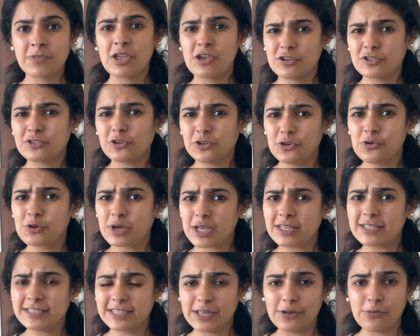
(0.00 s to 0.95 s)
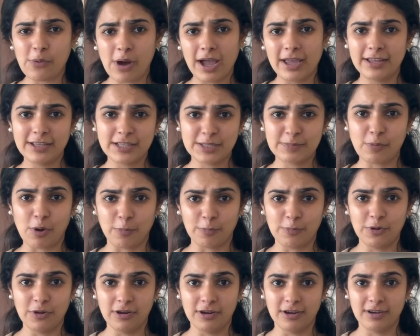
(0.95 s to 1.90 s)
So you can see why it's
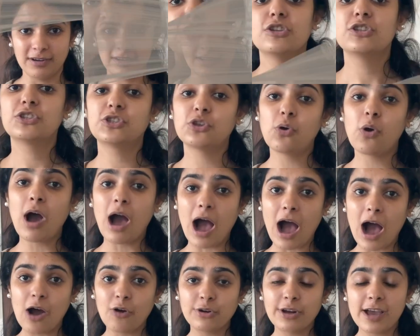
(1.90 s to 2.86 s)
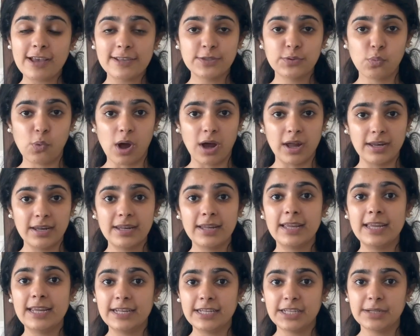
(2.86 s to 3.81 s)
popular. So how does one
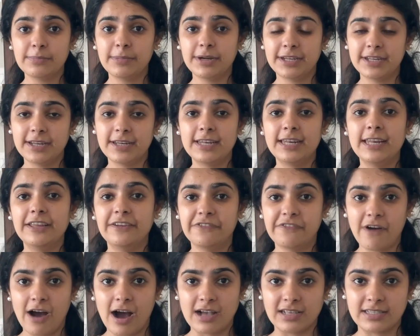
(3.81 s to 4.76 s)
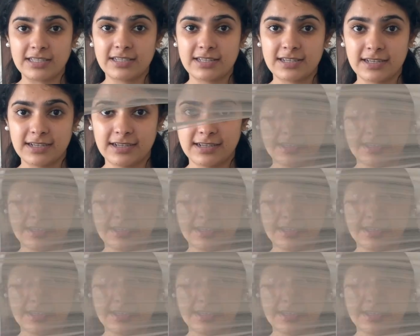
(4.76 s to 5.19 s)
intermittently fast?